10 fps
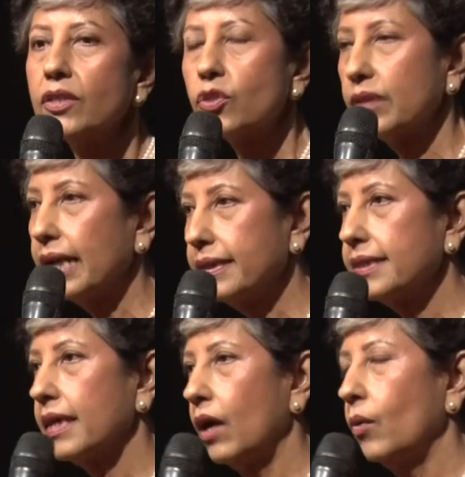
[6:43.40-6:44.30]
So that
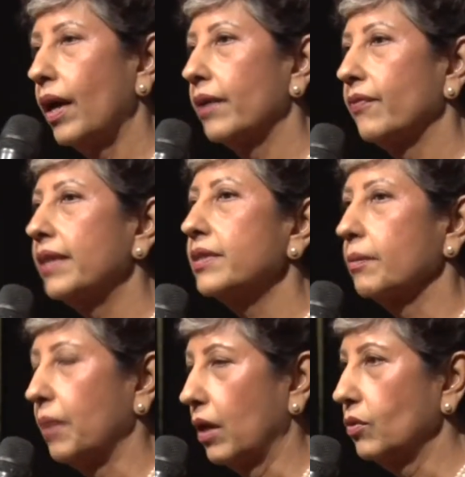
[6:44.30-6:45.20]
is how I
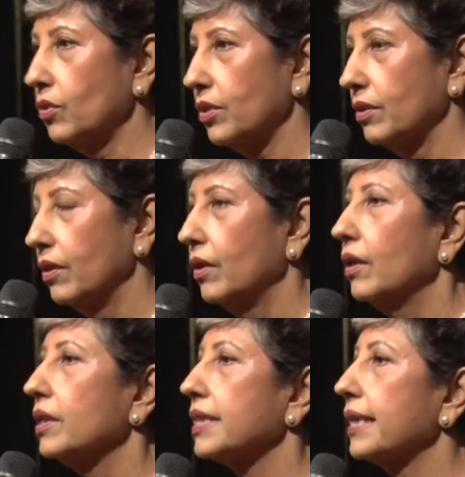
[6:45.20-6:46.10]
went about
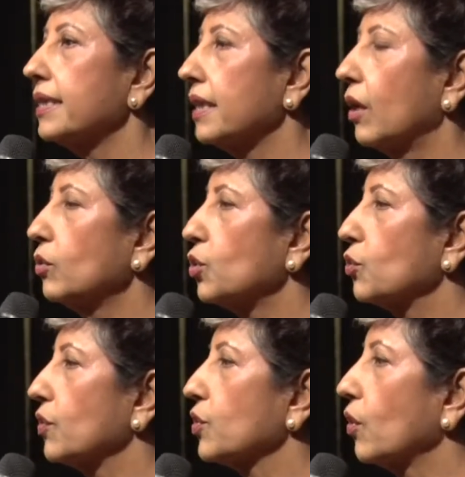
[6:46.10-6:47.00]
setting
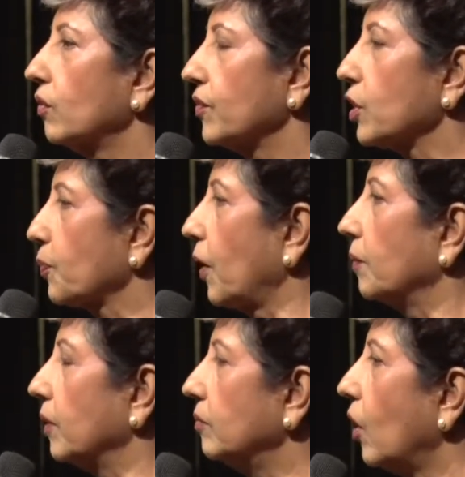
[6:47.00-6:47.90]
out to resolve this
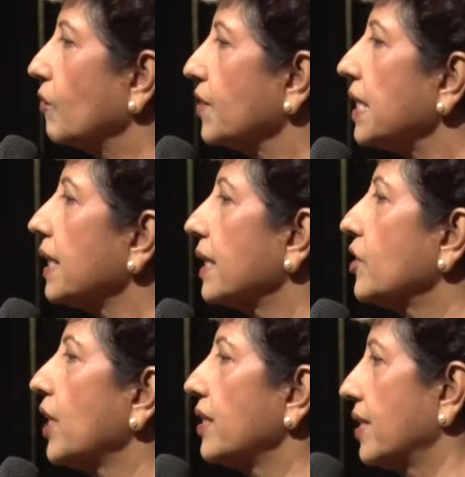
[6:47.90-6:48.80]
problem of
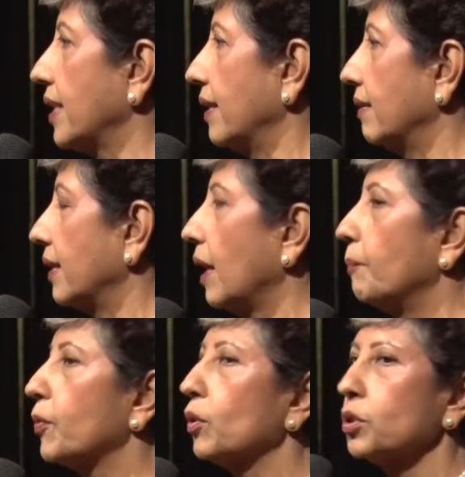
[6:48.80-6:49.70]
decongesting the
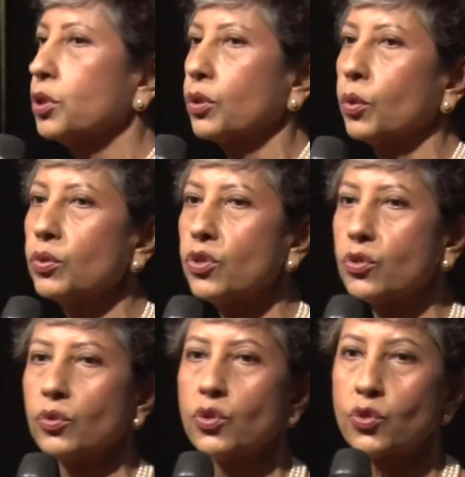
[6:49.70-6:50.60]
approach roads to the